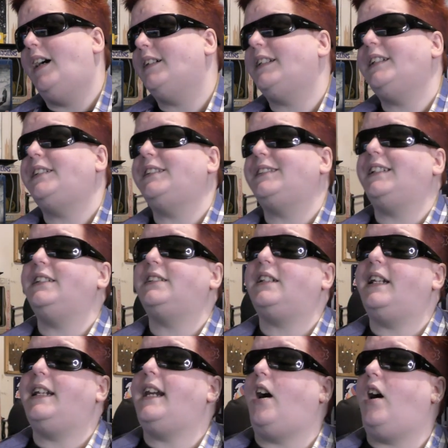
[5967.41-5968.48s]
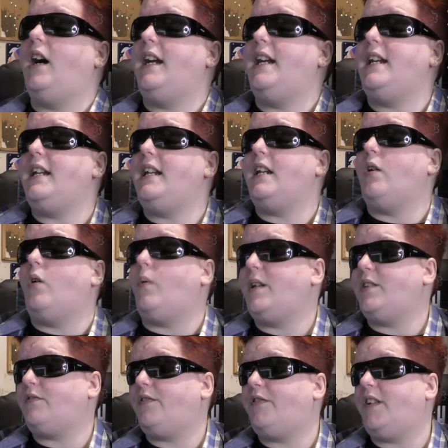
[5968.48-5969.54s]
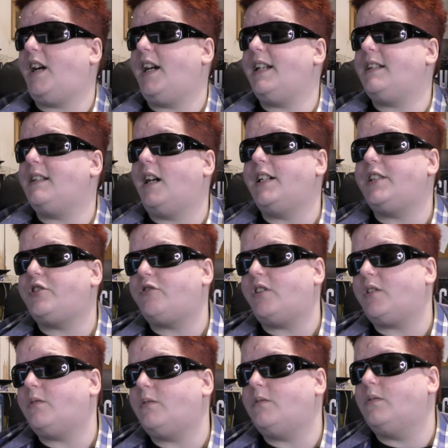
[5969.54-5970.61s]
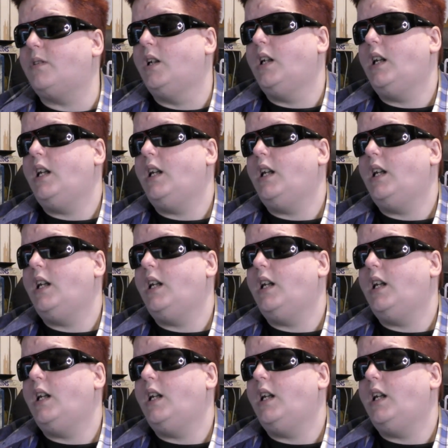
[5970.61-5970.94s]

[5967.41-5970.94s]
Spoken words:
This is easily, I always I struggle.